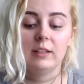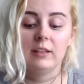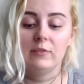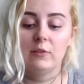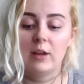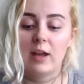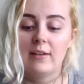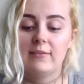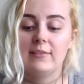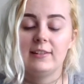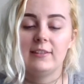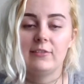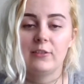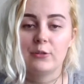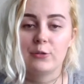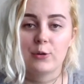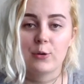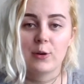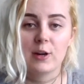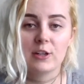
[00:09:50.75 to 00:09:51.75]
If you have any
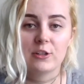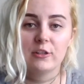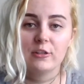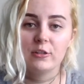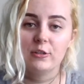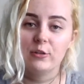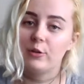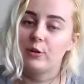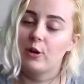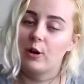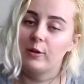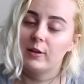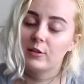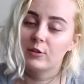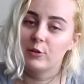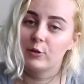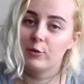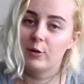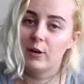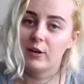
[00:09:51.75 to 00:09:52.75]
further questions, you can always
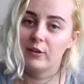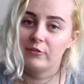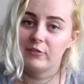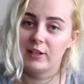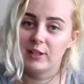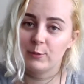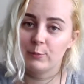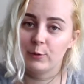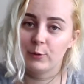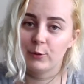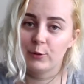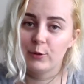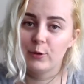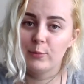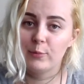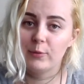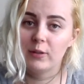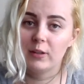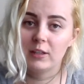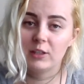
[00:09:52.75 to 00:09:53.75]
go to our Facebook group,